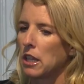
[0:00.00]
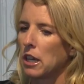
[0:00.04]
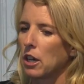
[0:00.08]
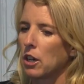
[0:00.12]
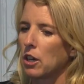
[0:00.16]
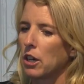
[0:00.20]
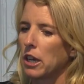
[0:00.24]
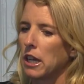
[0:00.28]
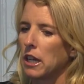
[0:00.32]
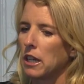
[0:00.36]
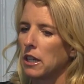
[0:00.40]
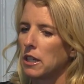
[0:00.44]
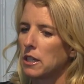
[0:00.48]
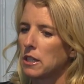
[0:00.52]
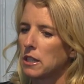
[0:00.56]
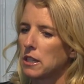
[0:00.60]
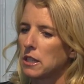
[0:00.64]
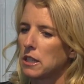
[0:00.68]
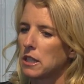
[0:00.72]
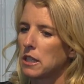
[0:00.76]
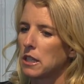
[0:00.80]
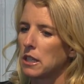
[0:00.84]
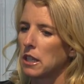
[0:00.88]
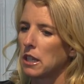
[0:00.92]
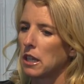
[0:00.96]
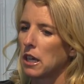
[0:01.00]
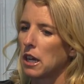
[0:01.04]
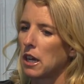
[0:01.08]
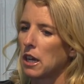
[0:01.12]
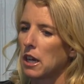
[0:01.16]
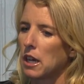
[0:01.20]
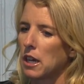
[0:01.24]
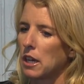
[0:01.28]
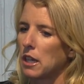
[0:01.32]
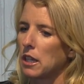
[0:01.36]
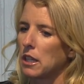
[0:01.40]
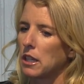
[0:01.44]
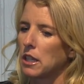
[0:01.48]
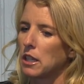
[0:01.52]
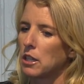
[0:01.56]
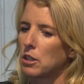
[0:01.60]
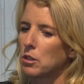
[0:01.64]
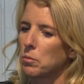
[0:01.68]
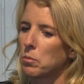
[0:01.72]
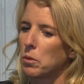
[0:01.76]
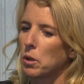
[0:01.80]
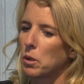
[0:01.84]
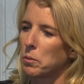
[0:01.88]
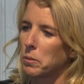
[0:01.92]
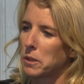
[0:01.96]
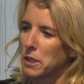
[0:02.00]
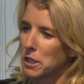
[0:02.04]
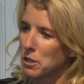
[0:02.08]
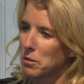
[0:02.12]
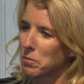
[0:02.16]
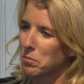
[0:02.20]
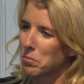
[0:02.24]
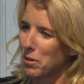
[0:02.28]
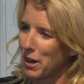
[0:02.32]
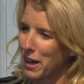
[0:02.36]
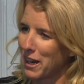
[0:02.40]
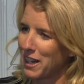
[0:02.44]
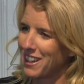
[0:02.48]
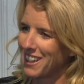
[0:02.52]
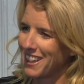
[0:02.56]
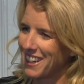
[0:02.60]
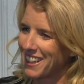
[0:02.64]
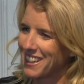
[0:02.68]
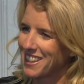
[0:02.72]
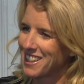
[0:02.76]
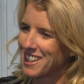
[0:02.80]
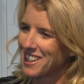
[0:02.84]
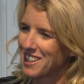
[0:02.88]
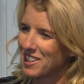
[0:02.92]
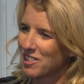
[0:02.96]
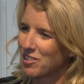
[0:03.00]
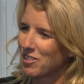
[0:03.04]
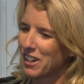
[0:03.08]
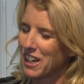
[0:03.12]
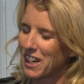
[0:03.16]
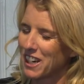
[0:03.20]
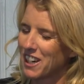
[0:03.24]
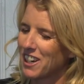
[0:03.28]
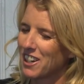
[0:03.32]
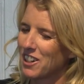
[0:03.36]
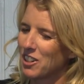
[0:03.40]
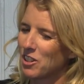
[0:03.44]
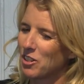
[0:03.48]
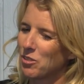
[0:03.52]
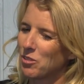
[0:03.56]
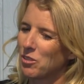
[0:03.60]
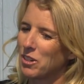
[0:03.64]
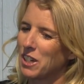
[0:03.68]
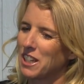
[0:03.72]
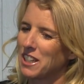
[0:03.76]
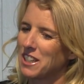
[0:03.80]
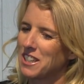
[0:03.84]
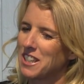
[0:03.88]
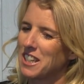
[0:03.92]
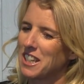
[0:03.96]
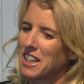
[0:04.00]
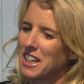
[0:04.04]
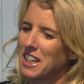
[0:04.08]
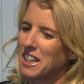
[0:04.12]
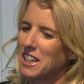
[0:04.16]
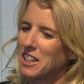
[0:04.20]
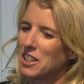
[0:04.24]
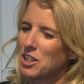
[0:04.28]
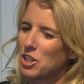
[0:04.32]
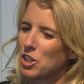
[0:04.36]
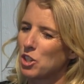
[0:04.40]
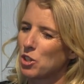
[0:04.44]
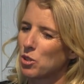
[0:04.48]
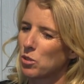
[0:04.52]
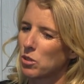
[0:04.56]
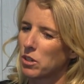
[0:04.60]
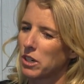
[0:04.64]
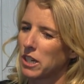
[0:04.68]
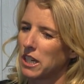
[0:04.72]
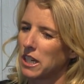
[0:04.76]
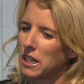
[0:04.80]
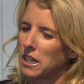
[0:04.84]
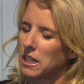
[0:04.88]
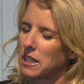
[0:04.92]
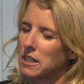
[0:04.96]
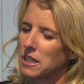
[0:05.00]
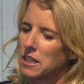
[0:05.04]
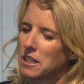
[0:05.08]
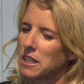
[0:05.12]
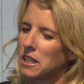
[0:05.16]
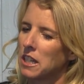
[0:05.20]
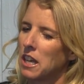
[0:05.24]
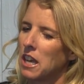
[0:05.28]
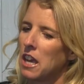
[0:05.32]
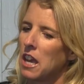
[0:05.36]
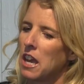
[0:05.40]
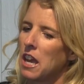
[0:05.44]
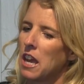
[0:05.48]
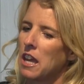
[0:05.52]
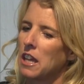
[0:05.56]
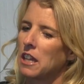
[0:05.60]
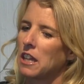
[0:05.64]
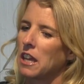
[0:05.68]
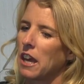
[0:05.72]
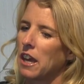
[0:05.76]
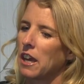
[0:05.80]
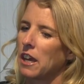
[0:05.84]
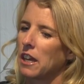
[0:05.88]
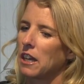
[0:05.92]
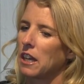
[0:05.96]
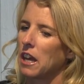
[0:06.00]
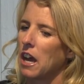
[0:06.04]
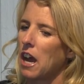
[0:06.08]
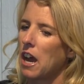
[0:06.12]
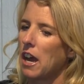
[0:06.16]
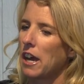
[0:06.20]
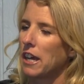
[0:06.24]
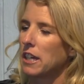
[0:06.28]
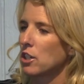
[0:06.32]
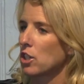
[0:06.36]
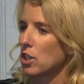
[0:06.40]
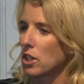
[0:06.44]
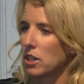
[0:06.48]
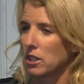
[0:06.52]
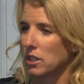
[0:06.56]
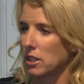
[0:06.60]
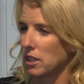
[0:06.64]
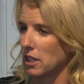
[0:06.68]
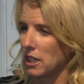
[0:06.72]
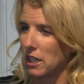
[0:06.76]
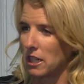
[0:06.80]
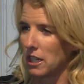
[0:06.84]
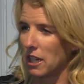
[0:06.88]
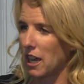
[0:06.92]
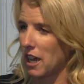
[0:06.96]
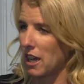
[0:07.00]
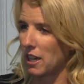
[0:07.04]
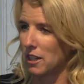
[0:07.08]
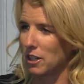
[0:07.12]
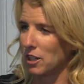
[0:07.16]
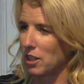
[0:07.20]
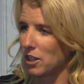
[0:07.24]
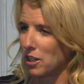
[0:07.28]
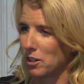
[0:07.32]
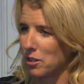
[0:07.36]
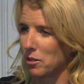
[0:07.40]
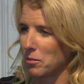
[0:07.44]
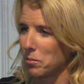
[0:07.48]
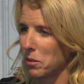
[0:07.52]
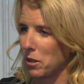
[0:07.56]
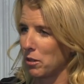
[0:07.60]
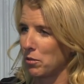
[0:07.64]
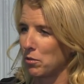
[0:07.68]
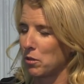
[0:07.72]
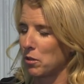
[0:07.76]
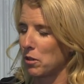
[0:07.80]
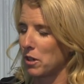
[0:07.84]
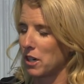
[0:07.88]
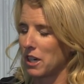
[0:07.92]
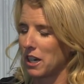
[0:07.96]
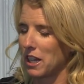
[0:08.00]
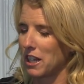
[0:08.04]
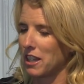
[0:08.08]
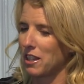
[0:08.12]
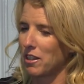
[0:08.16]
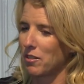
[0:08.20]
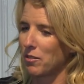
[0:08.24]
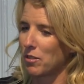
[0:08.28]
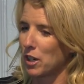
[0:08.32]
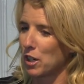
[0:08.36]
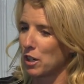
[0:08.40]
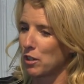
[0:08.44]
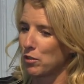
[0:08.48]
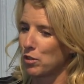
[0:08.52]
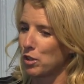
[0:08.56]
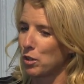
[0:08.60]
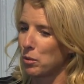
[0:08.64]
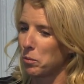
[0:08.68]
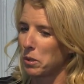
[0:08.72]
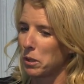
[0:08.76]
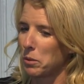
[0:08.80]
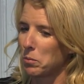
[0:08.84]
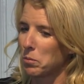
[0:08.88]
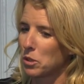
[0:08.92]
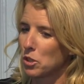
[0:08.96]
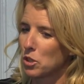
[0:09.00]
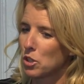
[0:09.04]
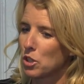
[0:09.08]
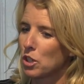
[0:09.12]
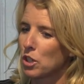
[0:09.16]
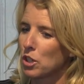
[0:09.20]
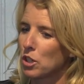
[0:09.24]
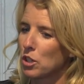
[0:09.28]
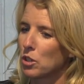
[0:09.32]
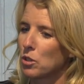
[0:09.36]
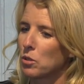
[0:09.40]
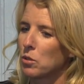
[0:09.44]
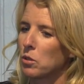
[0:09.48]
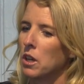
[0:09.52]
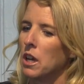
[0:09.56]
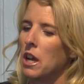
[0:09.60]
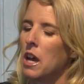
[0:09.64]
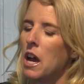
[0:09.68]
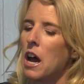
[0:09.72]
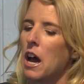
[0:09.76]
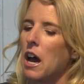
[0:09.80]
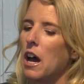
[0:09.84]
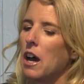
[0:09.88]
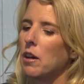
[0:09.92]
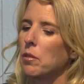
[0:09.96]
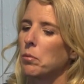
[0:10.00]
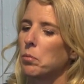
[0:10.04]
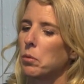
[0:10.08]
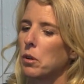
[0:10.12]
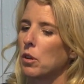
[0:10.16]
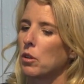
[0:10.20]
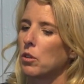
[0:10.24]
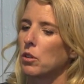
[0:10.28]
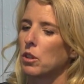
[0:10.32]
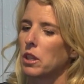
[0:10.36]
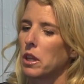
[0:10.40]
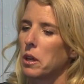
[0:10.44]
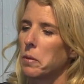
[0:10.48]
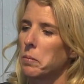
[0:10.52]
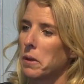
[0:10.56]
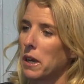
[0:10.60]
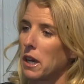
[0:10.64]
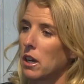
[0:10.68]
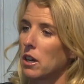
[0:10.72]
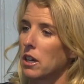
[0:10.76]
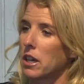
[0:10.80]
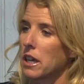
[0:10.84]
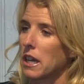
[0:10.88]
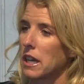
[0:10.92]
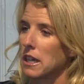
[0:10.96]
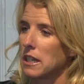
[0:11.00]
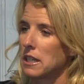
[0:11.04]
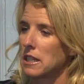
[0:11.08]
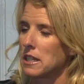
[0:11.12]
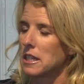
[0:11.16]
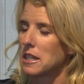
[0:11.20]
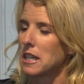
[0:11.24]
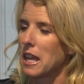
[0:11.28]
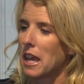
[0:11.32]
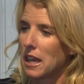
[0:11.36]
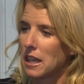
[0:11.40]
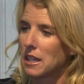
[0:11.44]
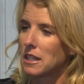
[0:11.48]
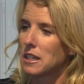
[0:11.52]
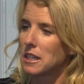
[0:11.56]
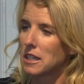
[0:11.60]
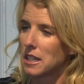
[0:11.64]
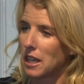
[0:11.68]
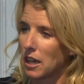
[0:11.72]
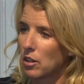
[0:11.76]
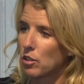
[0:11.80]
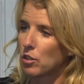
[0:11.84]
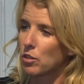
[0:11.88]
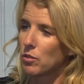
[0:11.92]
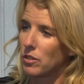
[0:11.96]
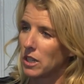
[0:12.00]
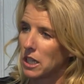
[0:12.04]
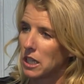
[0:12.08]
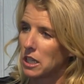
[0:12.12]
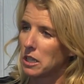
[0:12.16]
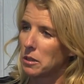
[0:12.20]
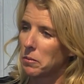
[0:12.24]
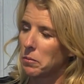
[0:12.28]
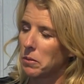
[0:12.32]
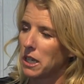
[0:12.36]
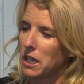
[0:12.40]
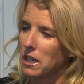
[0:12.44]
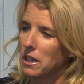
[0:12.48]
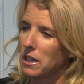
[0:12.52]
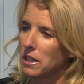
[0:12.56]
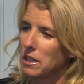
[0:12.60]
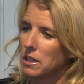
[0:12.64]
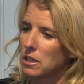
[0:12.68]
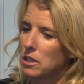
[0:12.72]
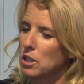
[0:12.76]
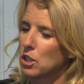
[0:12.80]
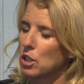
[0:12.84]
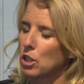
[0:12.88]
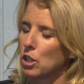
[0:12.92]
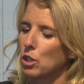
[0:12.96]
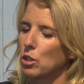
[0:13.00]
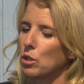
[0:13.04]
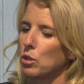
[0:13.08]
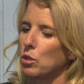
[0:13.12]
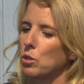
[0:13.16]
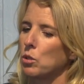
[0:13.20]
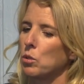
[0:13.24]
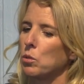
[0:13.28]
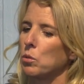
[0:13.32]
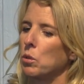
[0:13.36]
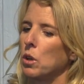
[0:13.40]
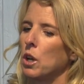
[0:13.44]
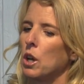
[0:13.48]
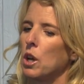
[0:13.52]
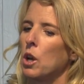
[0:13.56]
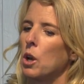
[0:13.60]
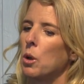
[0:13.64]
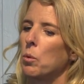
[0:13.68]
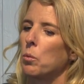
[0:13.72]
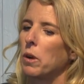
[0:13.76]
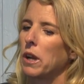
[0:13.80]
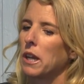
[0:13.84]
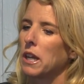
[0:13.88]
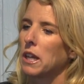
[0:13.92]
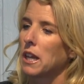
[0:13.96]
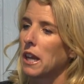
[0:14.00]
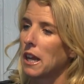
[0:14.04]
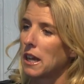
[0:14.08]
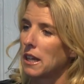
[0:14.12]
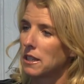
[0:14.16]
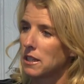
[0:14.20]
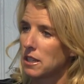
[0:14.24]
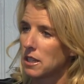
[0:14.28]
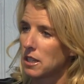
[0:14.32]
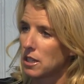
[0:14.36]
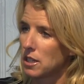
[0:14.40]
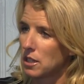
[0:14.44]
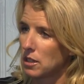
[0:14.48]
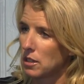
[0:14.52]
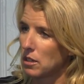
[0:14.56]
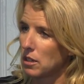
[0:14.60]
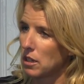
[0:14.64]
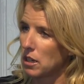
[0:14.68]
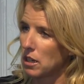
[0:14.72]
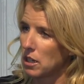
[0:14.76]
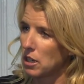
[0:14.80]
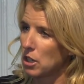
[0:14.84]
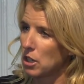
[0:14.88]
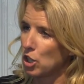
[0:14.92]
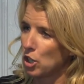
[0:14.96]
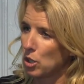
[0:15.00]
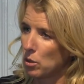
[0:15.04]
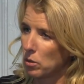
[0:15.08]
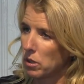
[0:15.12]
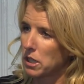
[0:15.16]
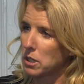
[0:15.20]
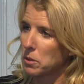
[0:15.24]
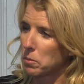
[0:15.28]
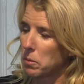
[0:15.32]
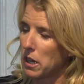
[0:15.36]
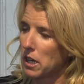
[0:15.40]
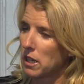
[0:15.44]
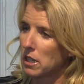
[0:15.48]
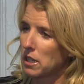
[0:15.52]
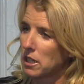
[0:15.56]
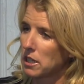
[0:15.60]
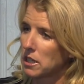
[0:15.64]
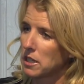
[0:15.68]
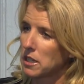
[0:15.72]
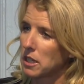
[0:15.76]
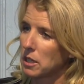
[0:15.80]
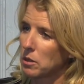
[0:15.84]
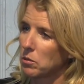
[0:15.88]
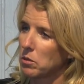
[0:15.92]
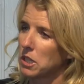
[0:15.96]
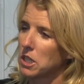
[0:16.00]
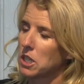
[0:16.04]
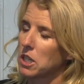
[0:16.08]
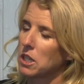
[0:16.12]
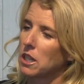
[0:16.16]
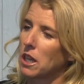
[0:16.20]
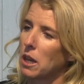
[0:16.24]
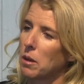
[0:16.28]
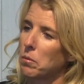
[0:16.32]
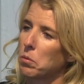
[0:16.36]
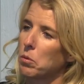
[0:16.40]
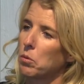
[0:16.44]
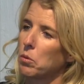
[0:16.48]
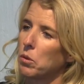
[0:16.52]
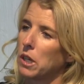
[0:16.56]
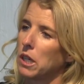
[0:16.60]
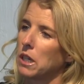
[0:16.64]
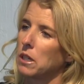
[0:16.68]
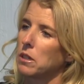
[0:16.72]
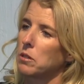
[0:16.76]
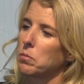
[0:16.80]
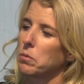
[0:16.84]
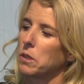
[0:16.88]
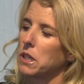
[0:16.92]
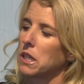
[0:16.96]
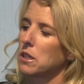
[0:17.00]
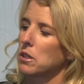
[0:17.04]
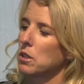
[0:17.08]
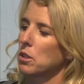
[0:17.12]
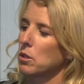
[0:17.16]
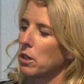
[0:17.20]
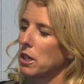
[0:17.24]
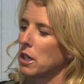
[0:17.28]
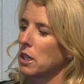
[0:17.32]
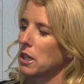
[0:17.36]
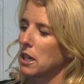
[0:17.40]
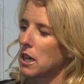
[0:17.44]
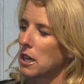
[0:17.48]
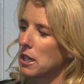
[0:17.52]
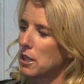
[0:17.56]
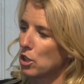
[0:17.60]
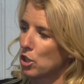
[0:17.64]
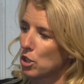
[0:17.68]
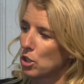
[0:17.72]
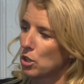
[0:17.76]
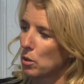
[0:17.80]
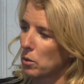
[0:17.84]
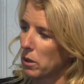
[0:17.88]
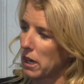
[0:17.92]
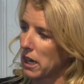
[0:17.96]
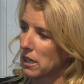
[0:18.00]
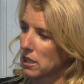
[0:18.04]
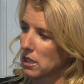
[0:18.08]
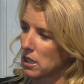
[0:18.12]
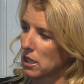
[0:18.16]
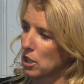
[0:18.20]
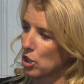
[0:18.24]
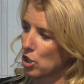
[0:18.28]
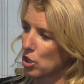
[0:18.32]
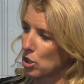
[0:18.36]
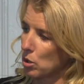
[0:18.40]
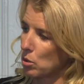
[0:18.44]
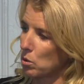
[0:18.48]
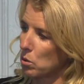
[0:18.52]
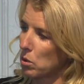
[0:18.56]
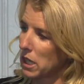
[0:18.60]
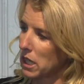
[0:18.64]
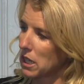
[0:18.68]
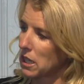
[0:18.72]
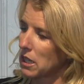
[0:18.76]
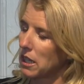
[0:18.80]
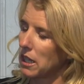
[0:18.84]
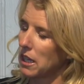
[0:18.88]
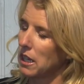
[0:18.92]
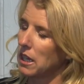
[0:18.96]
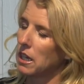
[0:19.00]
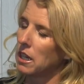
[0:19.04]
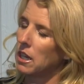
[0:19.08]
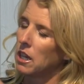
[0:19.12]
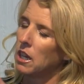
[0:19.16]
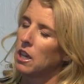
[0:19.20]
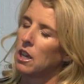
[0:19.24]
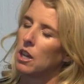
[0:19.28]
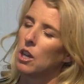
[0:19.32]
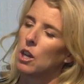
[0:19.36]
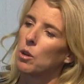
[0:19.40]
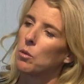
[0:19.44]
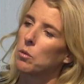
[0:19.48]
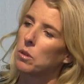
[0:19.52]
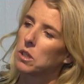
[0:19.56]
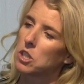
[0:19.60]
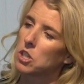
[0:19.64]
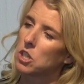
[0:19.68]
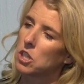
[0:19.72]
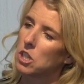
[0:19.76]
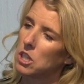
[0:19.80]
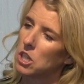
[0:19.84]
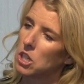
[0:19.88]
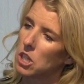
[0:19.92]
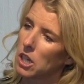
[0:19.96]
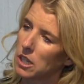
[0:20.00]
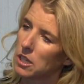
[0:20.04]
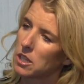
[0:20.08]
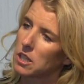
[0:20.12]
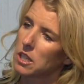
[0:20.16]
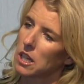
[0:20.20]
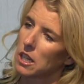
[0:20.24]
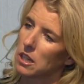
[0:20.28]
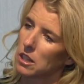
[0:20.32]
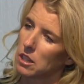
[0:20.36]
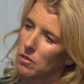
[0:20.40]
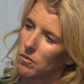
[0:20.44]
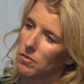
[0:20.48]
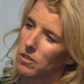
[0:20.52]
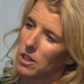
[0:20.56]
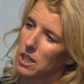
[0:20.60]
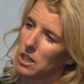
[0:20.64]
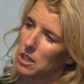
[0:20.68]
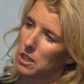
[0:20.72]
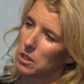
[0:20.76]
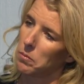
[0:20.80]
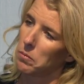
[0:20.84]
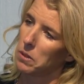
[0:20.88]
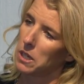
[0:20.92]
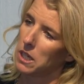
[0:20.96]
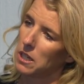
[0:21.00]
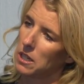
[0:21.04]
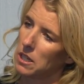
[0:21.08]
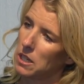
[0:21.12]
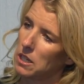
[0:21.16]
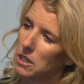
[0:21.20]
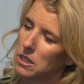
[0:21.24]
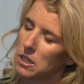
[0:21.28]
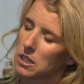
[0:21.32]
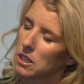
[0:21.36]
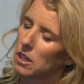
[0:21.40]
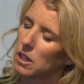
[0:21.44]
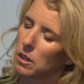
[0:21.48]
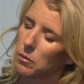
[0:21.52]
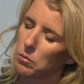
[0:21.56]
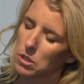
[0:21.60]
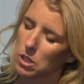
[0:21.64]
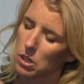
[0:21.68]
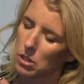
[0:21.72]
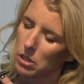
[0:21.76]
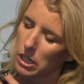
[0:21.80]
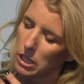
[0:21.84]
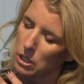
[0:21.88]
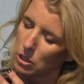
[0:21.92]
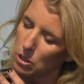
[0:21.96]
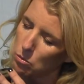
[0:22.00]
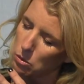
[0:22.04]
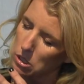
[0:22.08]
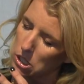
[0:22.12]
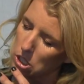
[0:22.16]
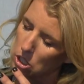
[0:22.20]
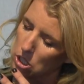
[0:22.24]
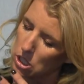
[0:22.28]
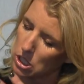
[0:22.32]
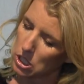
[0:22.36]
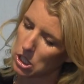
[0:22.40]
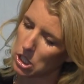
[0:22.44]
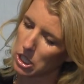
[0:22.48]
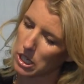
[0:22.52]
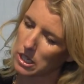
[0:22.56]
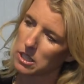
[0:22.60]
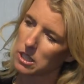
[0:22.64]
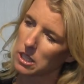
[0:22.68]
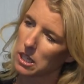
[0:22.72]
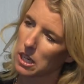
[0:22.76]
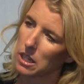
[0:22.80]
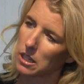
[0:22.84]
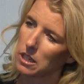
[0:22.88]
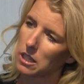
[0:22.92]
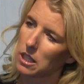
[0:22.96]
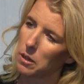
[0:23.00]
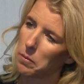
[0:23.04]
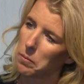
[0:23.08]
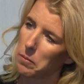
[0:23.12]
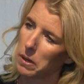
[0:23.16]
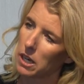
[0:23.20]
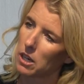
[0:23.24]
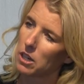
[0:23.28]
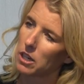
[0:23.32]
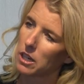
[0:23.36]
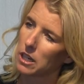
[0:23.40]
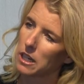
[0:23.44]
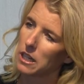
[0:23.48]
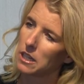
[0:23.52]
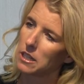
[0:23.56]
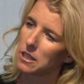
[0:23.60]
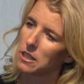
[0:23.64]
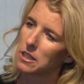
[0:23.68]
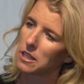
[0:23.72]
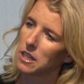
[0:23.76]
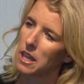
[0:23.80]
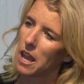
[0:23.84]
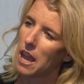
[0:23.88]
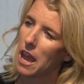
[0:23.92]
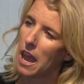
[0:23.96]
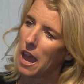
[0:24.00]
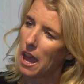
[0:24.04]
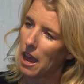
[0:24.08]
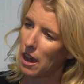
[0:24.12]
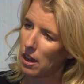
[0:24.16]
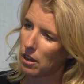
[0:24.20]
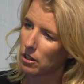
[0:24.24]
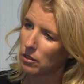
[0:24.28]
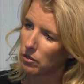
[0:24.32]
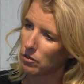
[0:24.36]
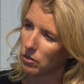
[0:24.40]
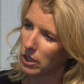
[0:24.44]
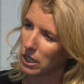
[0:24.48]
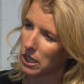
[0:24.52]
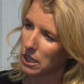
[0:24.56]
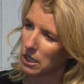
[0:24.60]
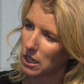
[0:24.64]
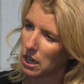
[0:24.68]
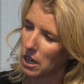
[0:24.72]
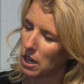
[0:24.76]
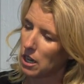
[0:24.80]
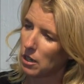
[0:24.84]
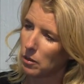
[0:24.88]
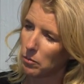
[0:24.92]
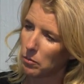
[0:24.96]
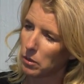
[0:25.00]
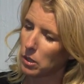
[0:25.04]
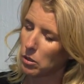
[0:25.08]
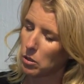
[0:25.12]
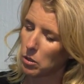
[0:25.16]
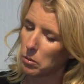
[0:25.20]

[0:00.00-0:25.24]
there is uh, these moments of brightness where we see stories that I certainly hadn't known before, and I think very few people do, of both Americans and South Vietnamese who went against US policy, which at that point, because it had gotten so hectic so quickly, was to just get the Vietnamese, I'm sorry, was to just get the Americans out of Vietnam.